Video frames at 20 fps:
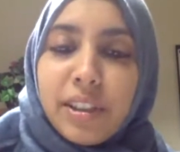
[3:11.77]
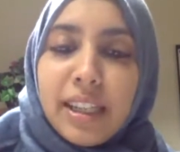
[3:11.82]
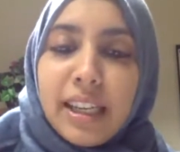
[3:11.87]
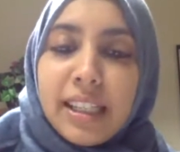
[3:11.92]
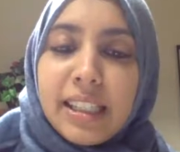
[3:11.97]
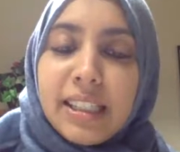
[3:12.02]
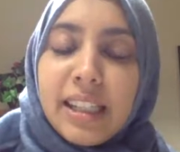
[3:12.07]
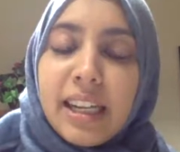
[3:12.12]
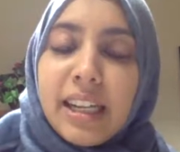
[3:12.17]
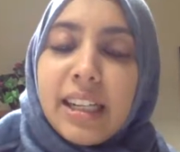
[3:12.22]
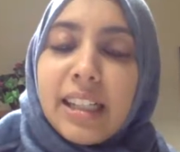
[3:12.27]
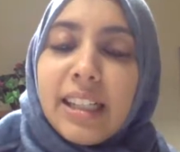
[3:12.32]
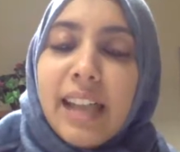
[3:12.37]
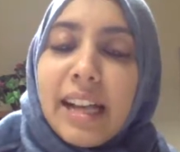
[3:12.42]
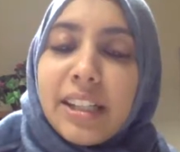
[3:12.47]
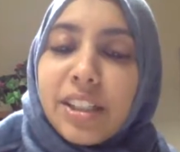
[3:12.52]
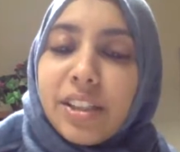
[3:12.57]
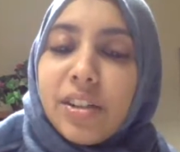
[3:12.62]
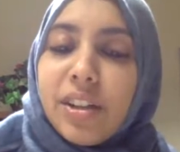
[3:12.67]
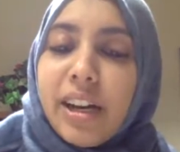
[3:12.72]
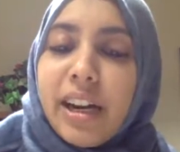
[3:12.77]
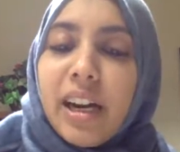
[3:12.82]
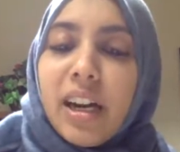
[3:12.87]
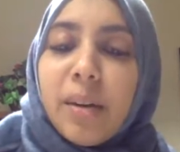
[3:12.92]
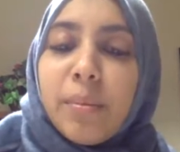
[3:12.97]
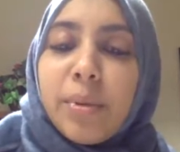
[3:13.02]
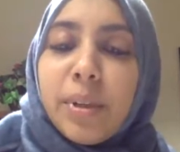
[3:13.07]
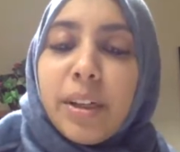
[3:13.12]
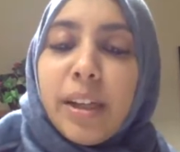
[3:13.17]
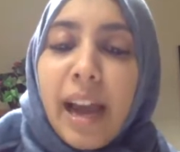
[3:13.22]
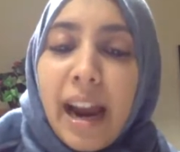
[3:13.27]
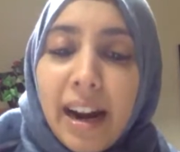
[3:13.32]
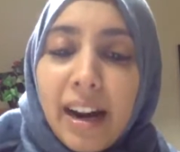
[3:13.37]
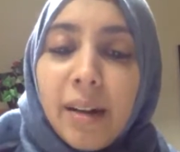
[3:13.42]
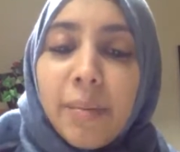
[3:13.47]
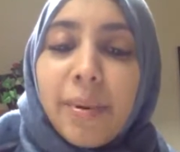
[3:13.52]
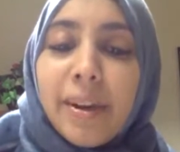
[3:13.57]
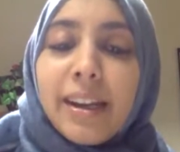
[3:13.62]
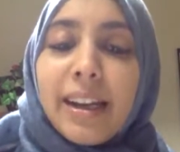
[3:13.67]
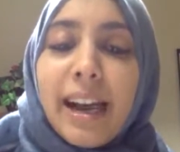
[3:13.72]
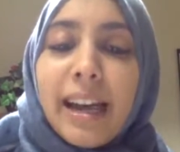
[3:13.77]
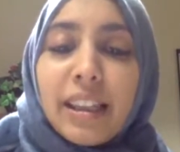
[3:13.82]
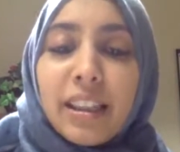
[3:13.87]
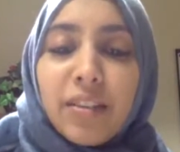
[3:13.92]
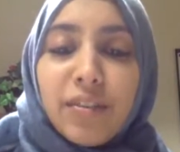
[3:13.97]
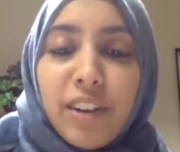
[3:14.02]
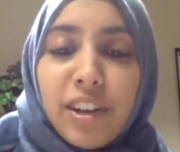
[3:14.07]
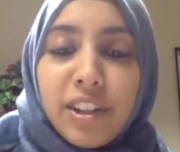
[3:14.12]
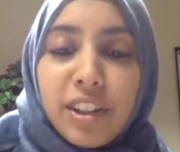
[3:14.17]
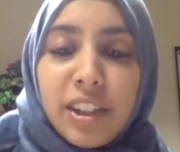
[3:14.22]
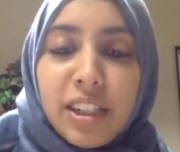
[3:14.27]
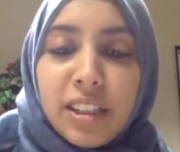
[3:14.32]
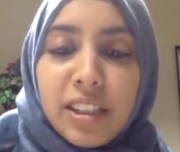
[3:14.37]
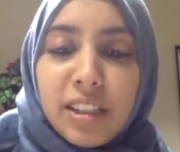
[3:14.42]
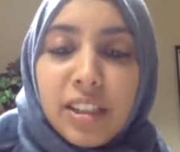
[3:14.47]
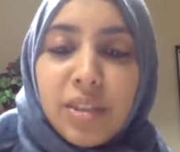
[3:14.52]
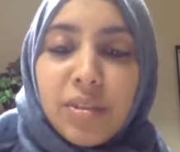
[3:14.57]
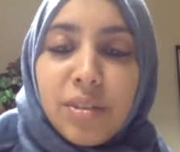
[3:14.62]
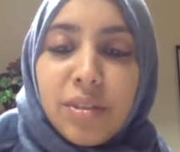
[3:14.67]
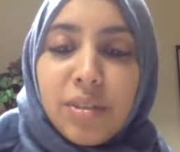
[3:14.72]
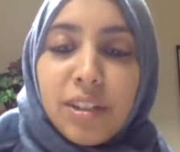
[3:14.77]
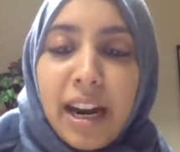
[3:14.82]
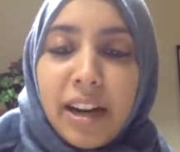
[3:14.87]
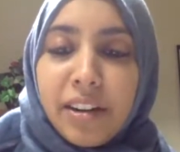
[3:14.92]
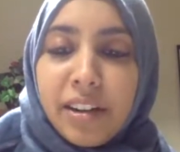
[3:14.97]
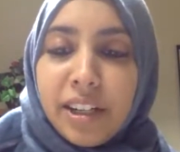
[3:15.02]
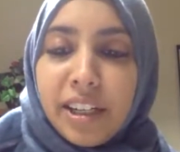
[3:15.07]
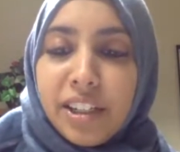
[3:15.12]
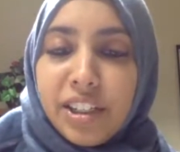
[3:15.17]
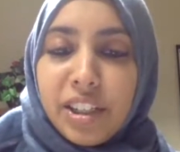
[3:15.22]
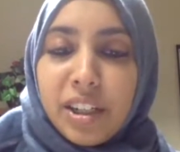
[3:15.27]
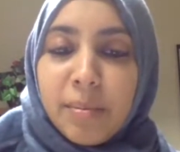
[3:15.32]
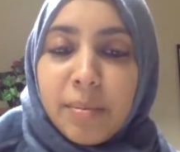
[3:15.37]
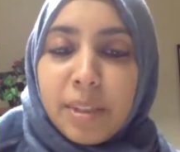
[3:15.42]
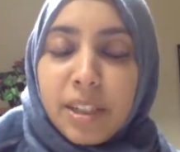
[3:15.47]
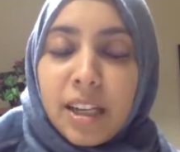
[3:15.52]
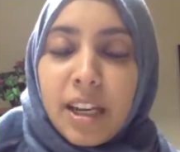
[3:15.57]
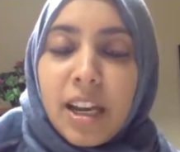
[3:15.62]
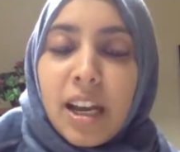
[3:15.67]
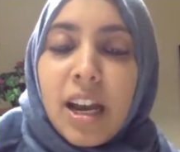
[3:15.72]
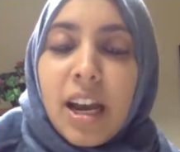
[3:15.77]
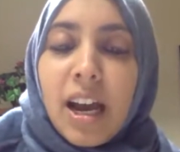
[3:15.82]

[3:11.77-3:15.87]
He has studied classical Arabic at the Fajr Institute in Cairo, Egypt.